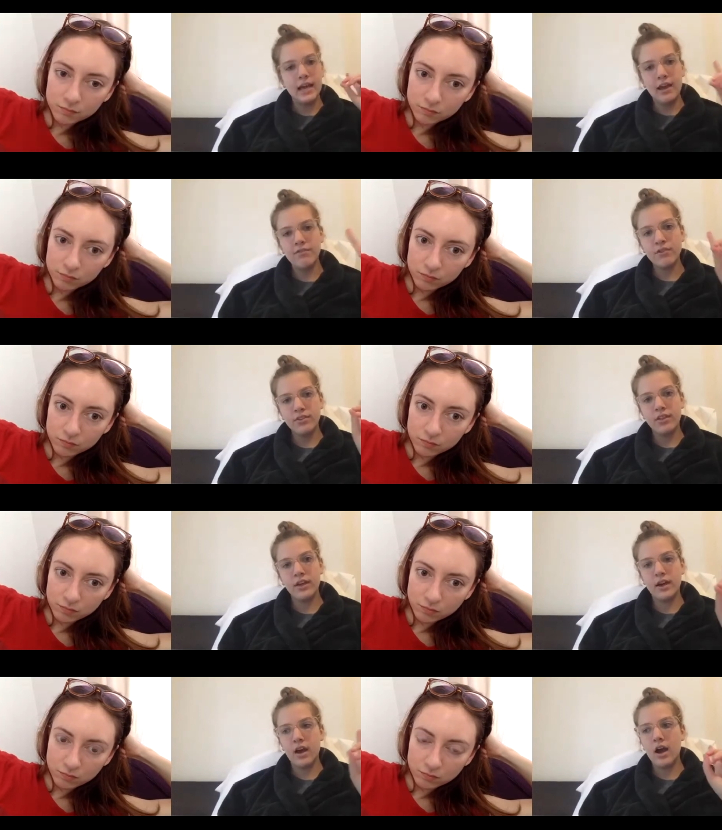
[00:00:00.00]

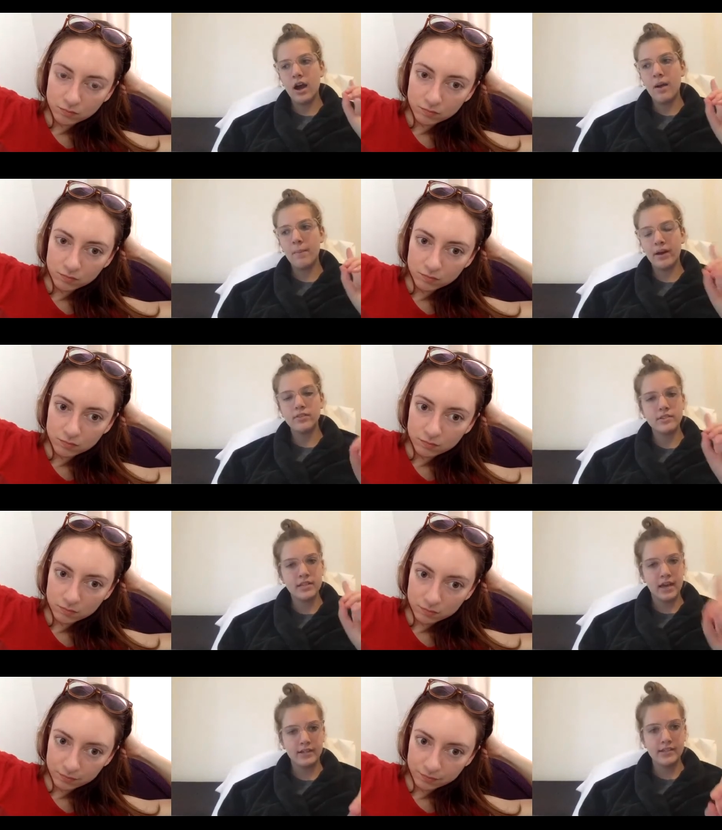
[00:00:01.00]
Speaker 1: everything about
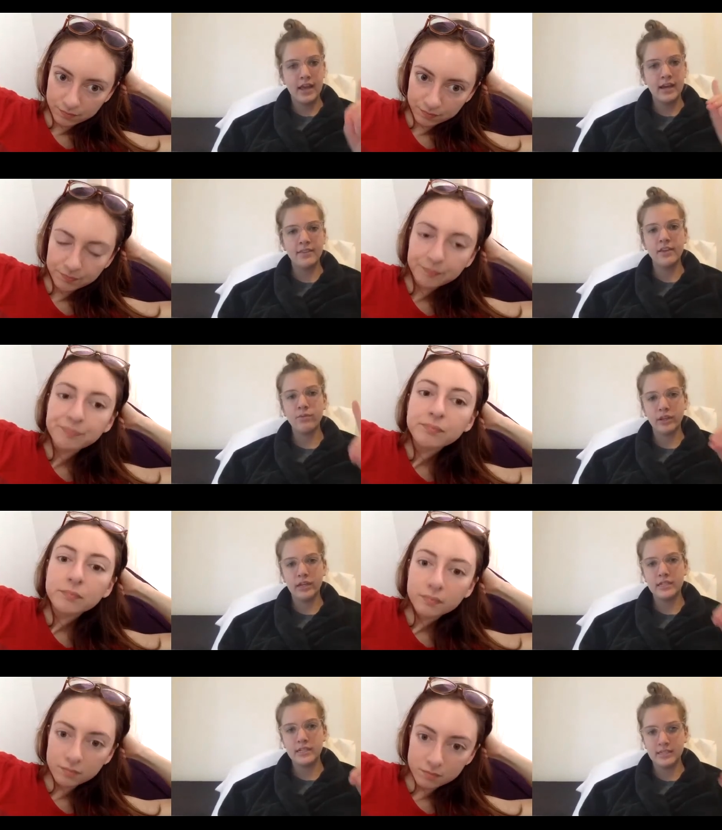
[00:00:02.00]
sex, anything related
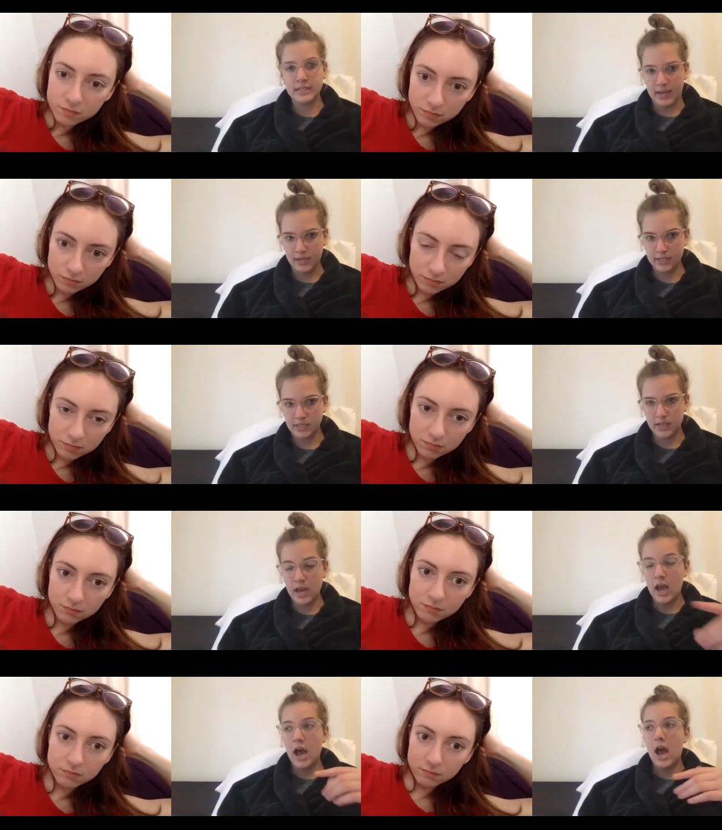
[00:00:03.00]
to sex,
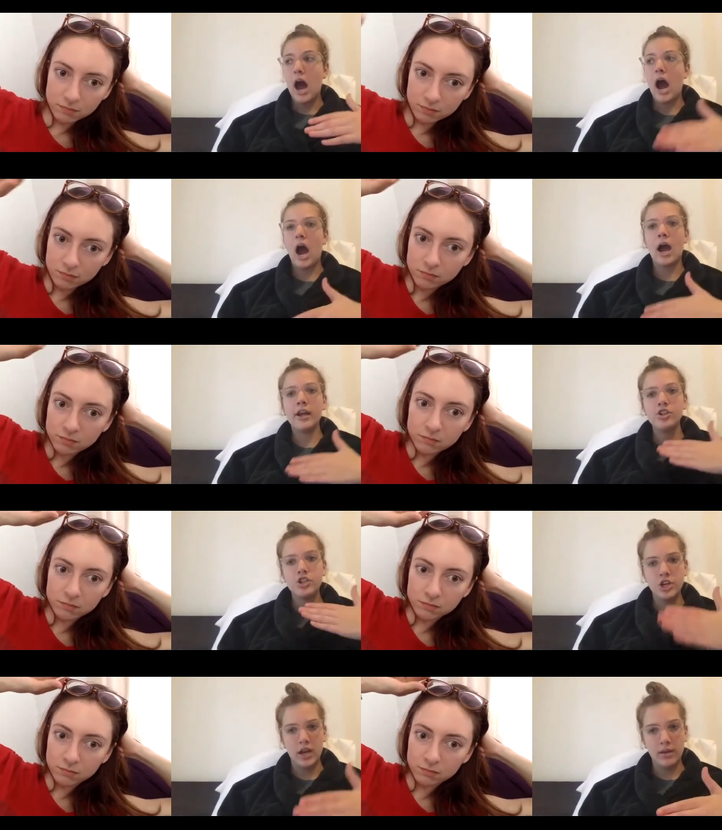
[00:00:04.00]
mm-hmm. I
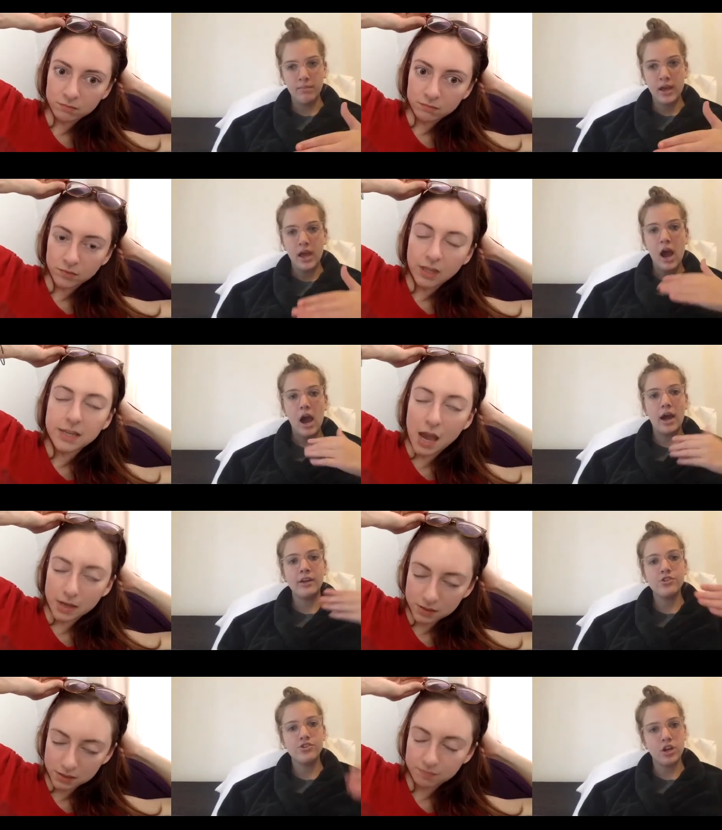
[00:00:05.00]
shame, yes.
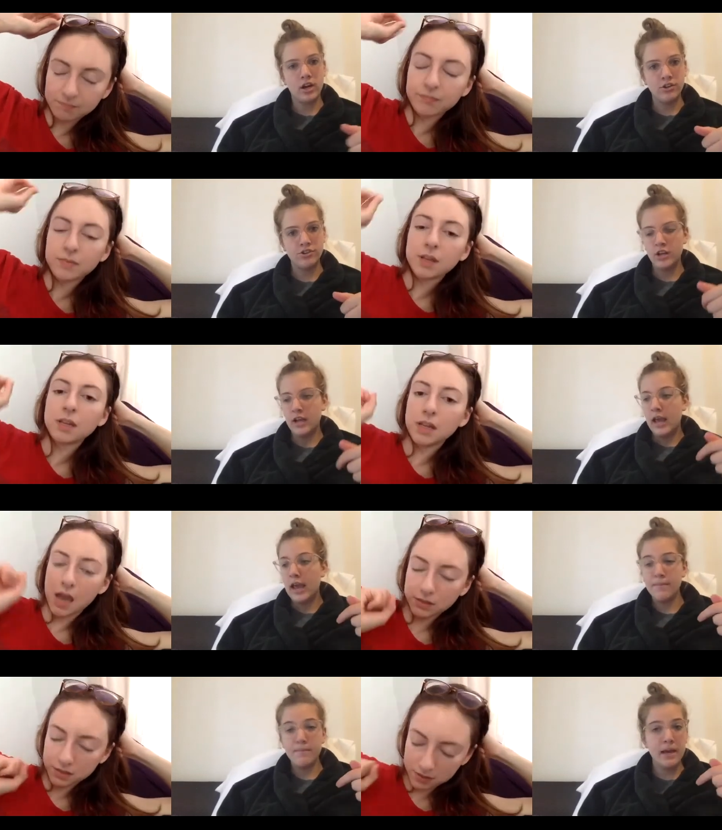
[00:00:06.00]
I judge. Yes. And
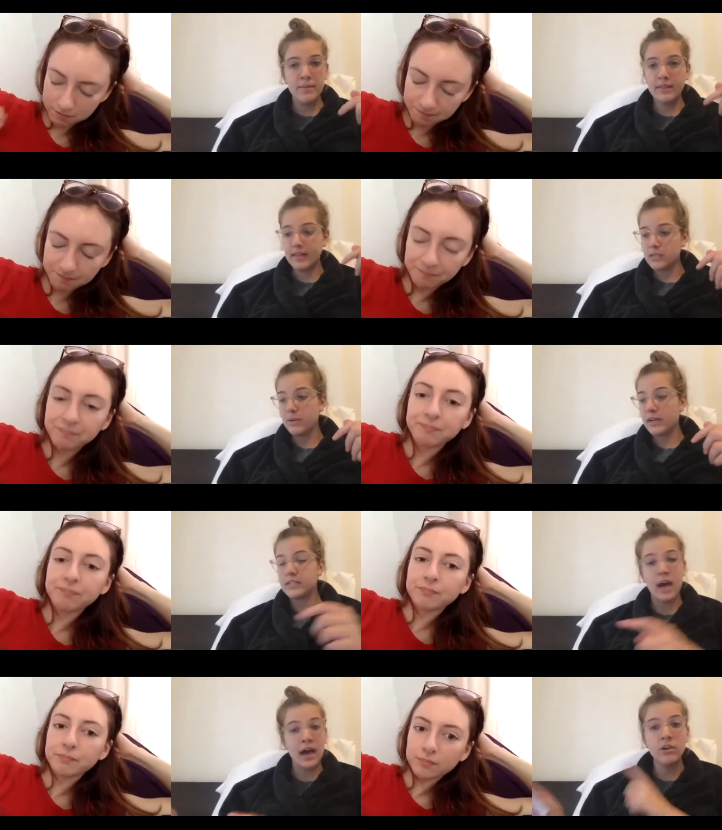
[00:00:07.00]
maybe that's because
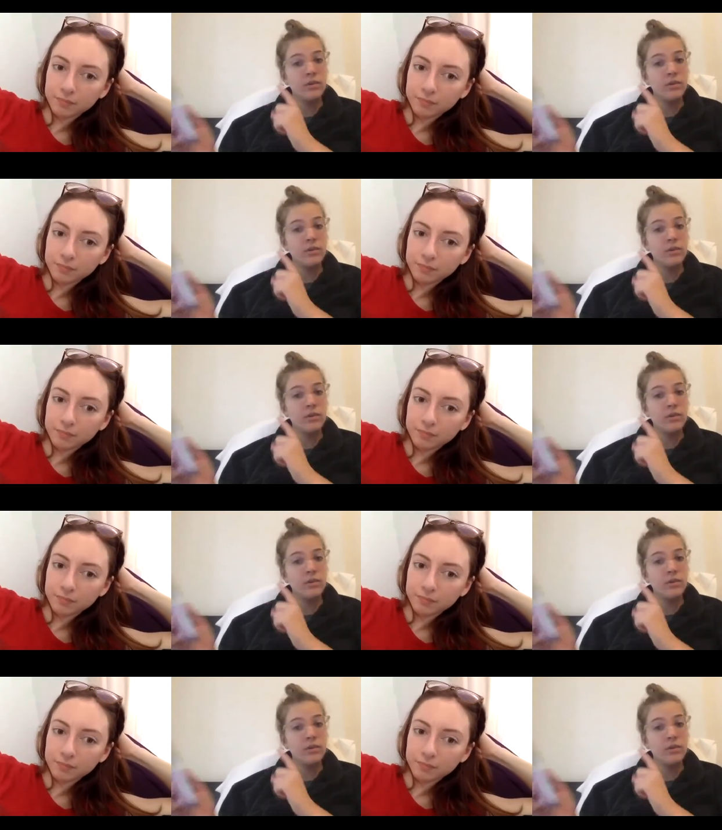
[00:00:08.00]
I don't